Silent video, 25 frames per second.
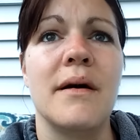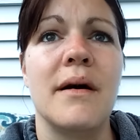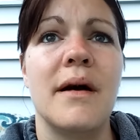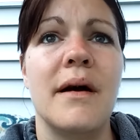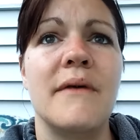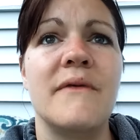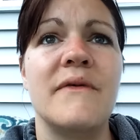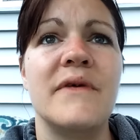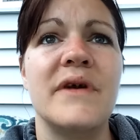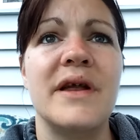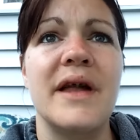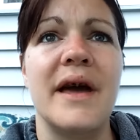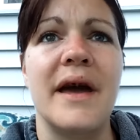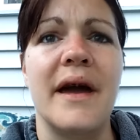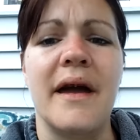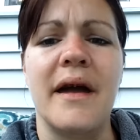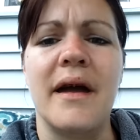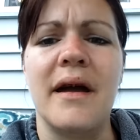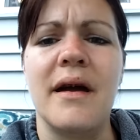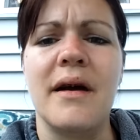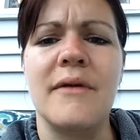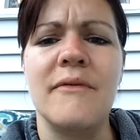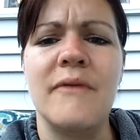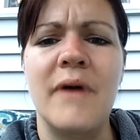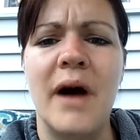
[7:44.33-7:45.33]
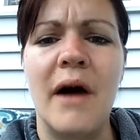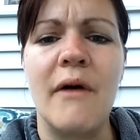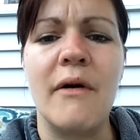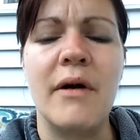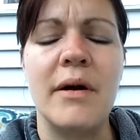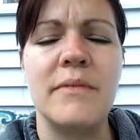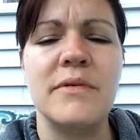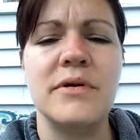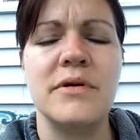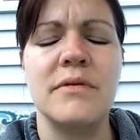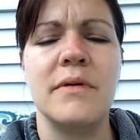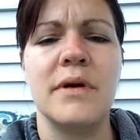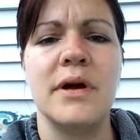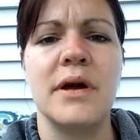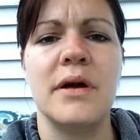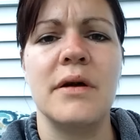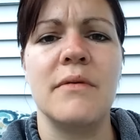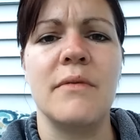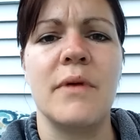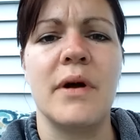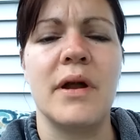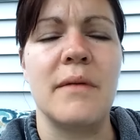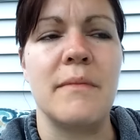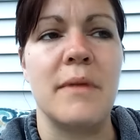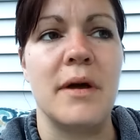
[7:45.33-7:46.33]
every day of how I'm
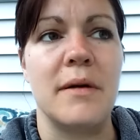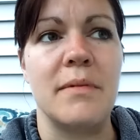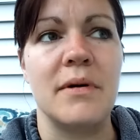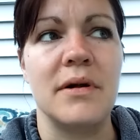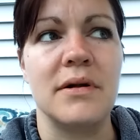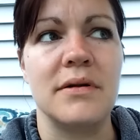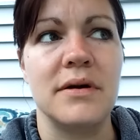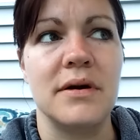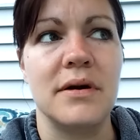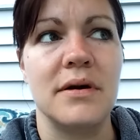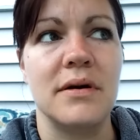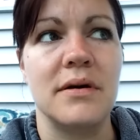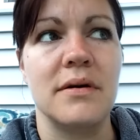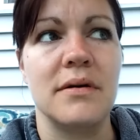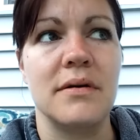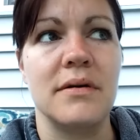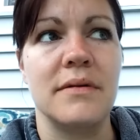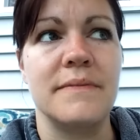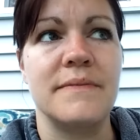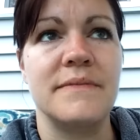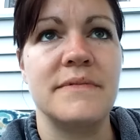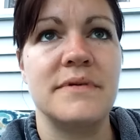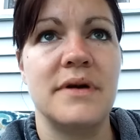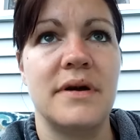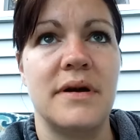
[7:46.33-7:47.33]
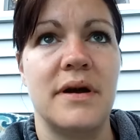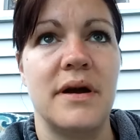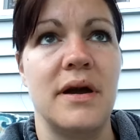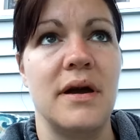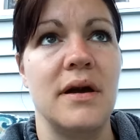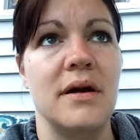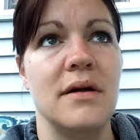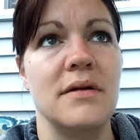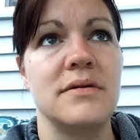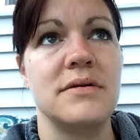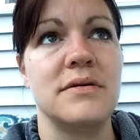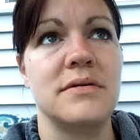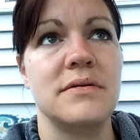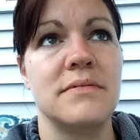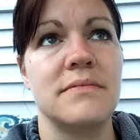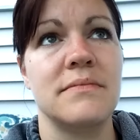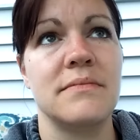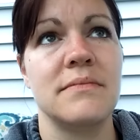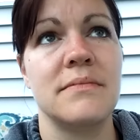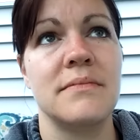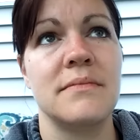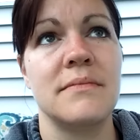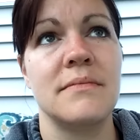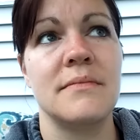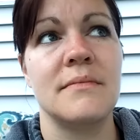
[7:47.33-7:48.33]
doing, what I'm able to eat,
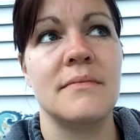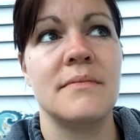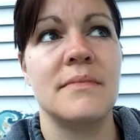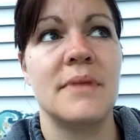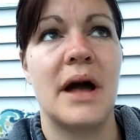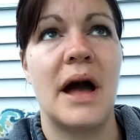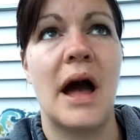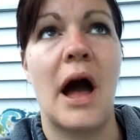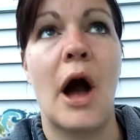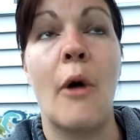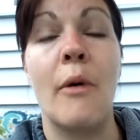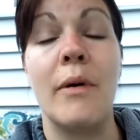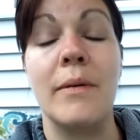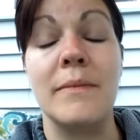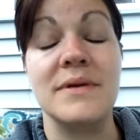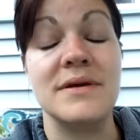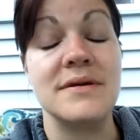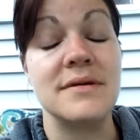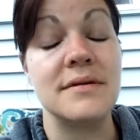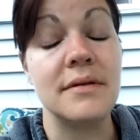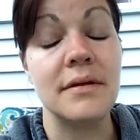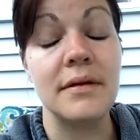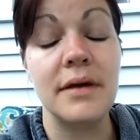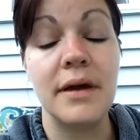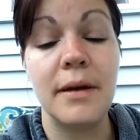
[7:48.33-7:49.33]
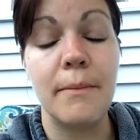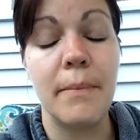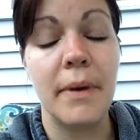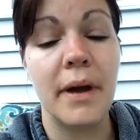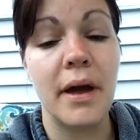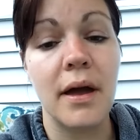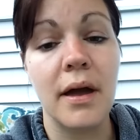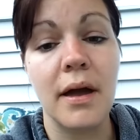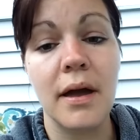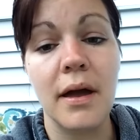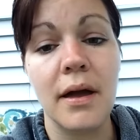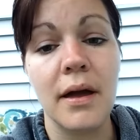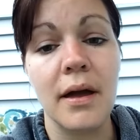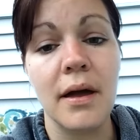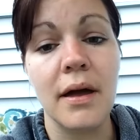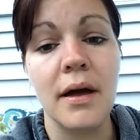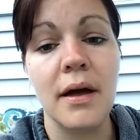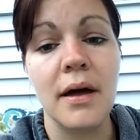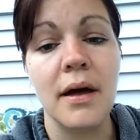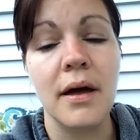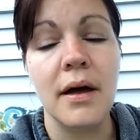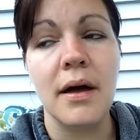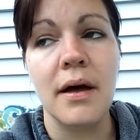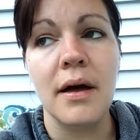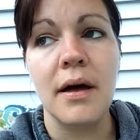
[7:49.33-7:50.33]
how I'm sleeping,
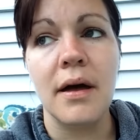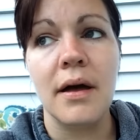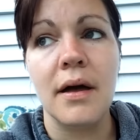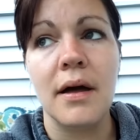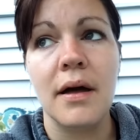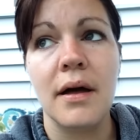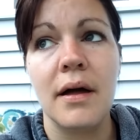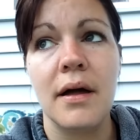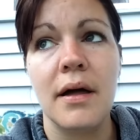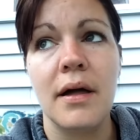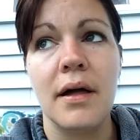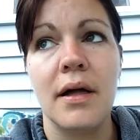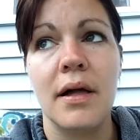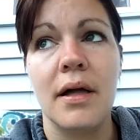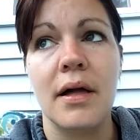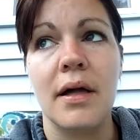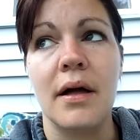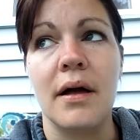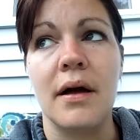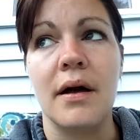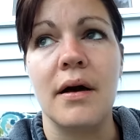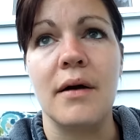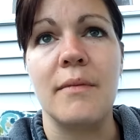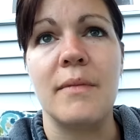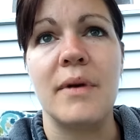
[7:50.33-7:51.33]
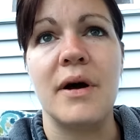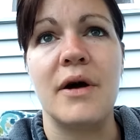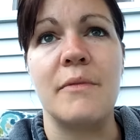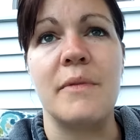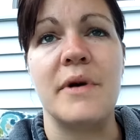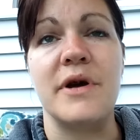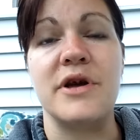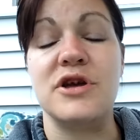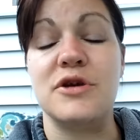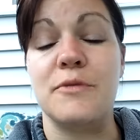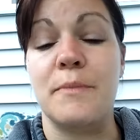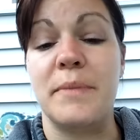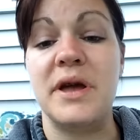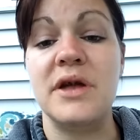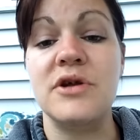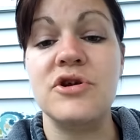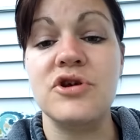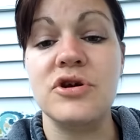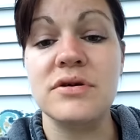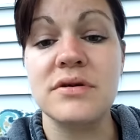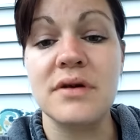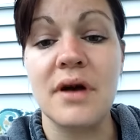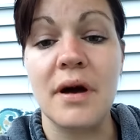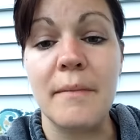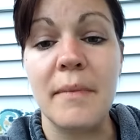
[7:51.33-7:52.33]
how my
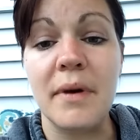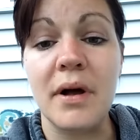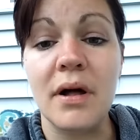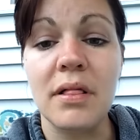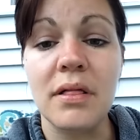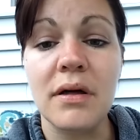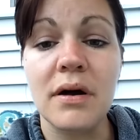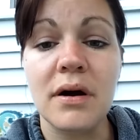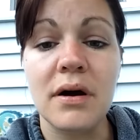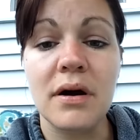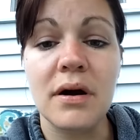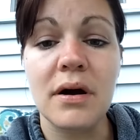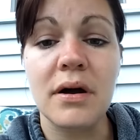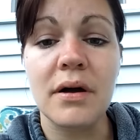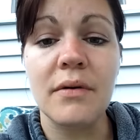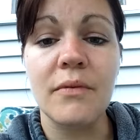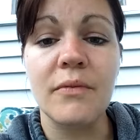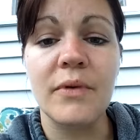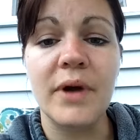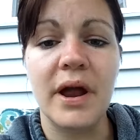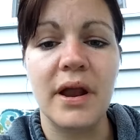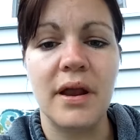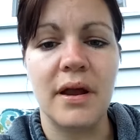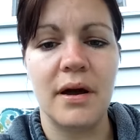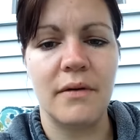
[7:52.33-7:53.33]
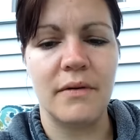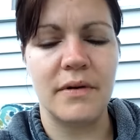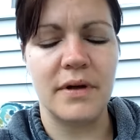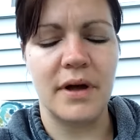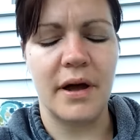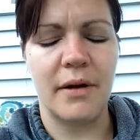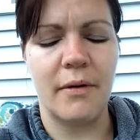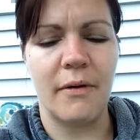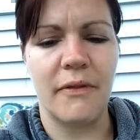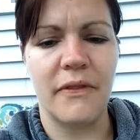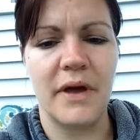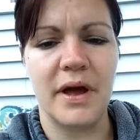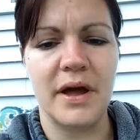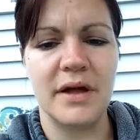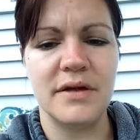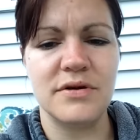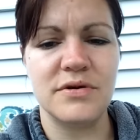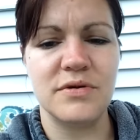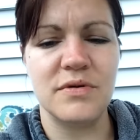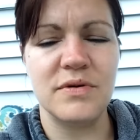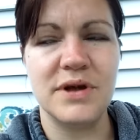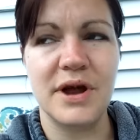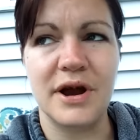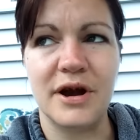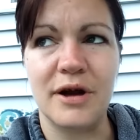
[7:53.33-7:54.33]
speech is coming along. Right now, I don't think
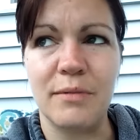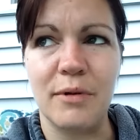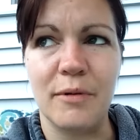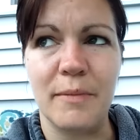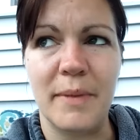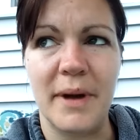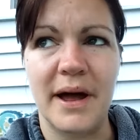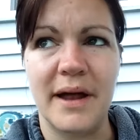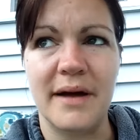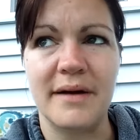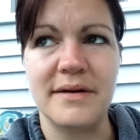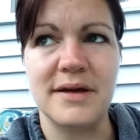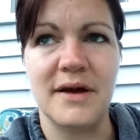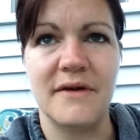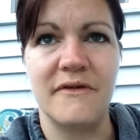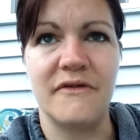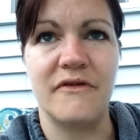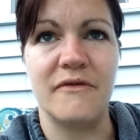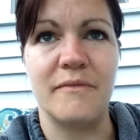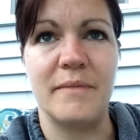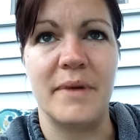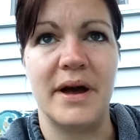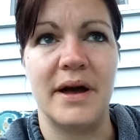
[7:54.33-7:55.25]
it's too terrible bad, except for